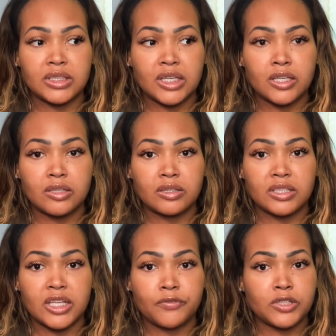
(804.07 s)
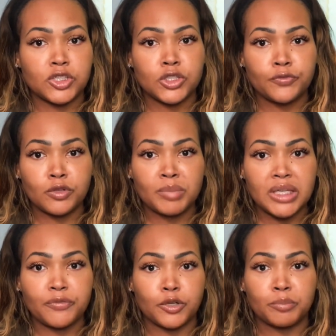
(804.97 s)
get the definition for
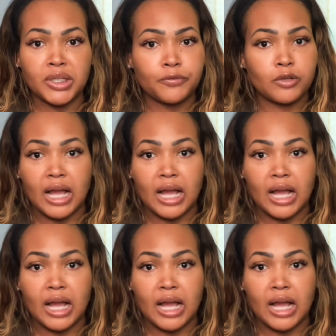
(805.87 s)
Beefer.